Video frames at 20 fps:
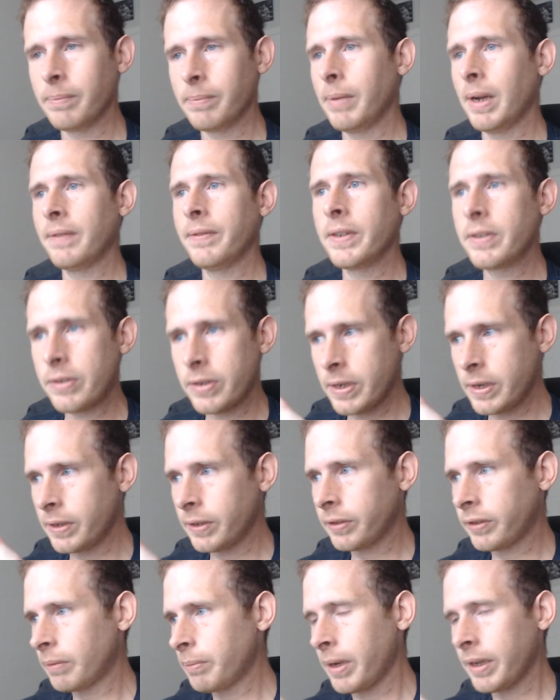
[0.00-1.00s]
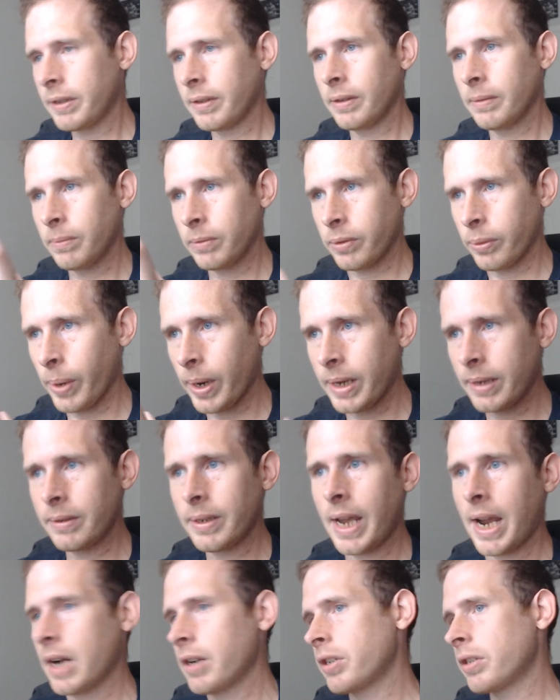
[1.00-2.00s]
My vision here is to make a great
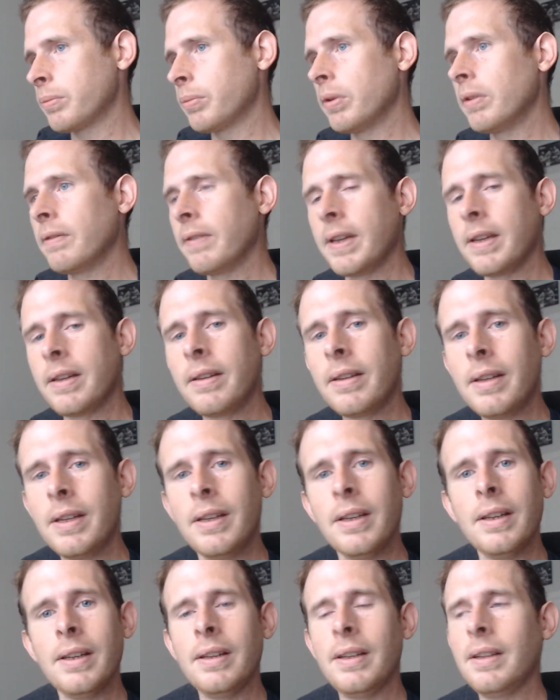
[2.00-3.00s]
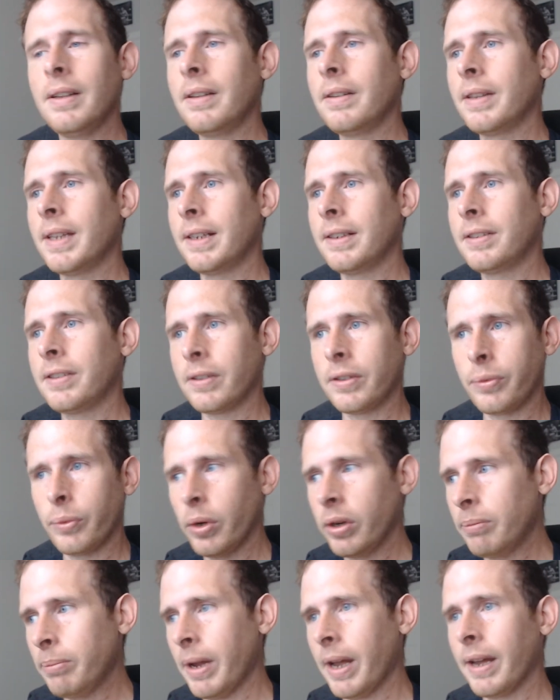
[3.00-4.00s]
action movie that's a
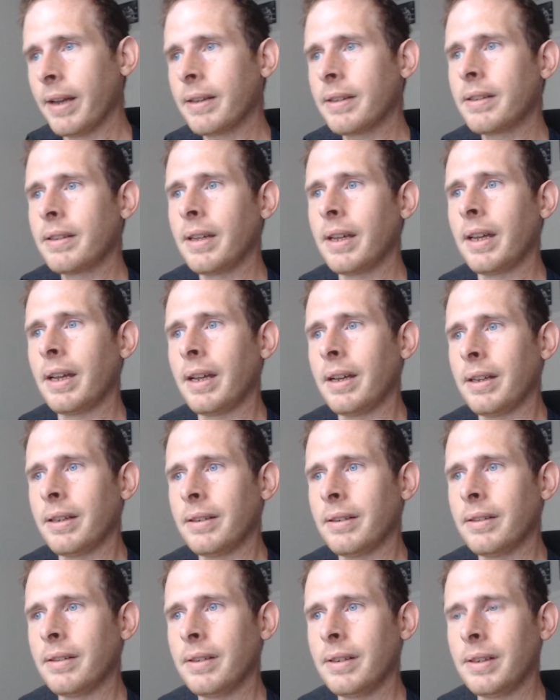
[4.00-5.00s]
throwback. And